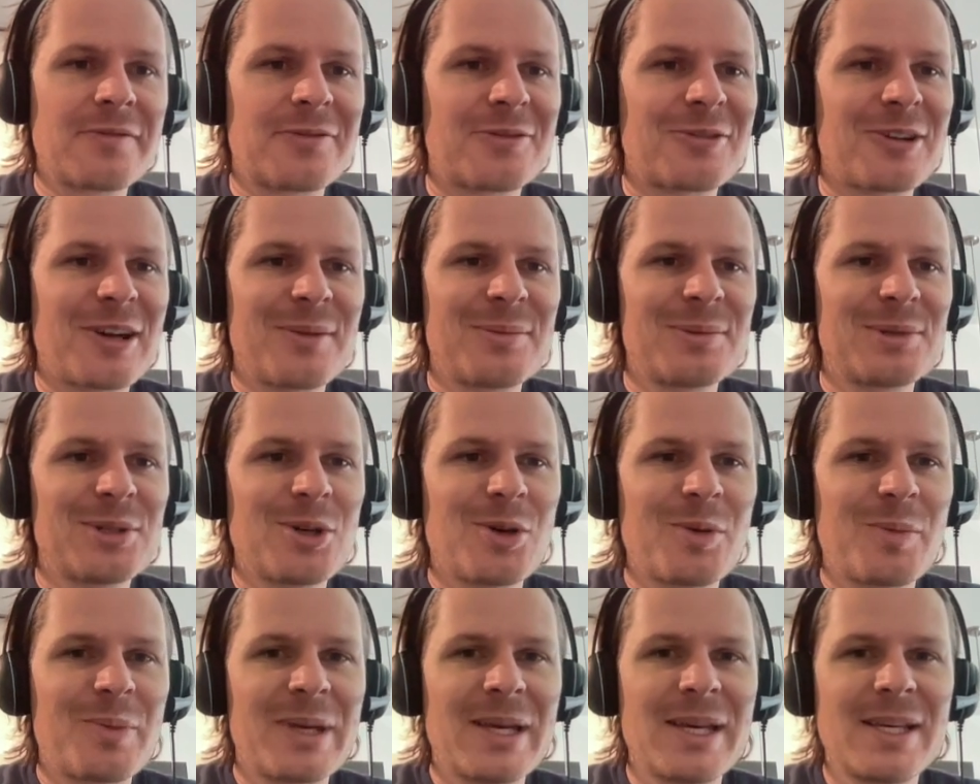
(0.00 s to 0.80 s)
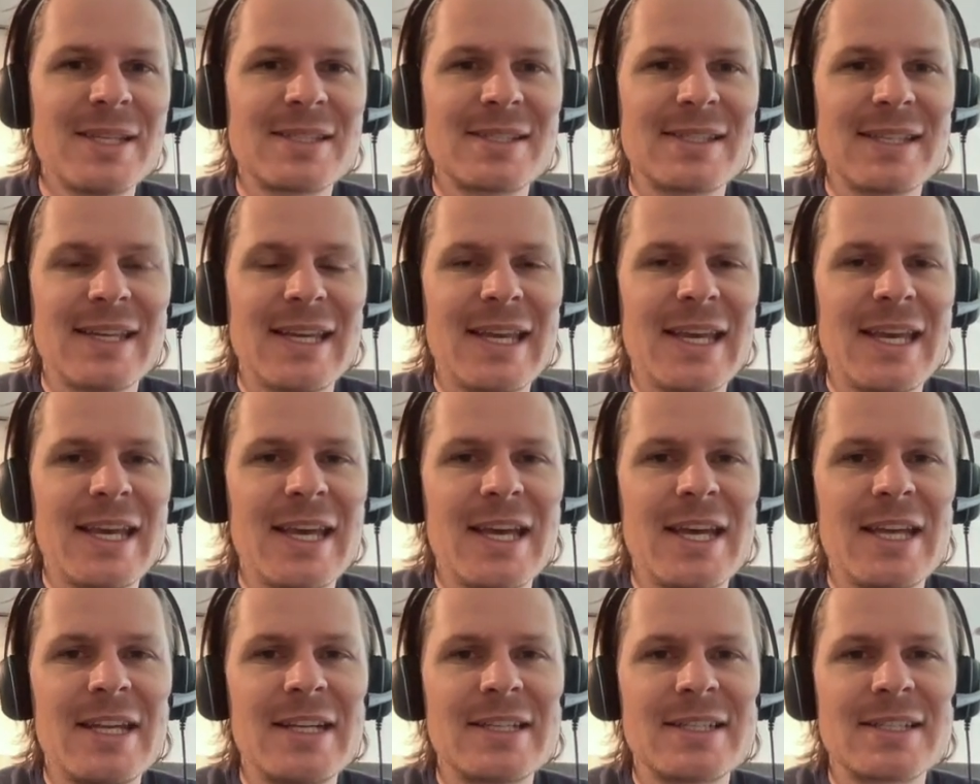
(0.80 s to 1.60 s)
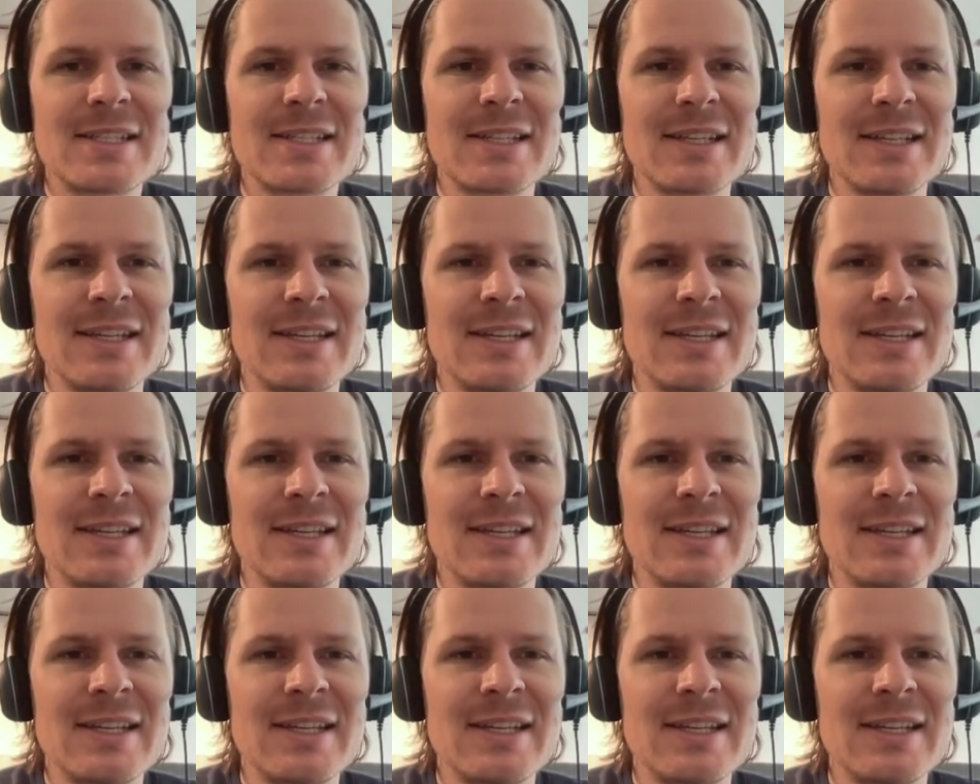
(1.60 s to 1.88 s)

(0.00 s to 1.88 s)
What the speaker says: for Robin Lopez, and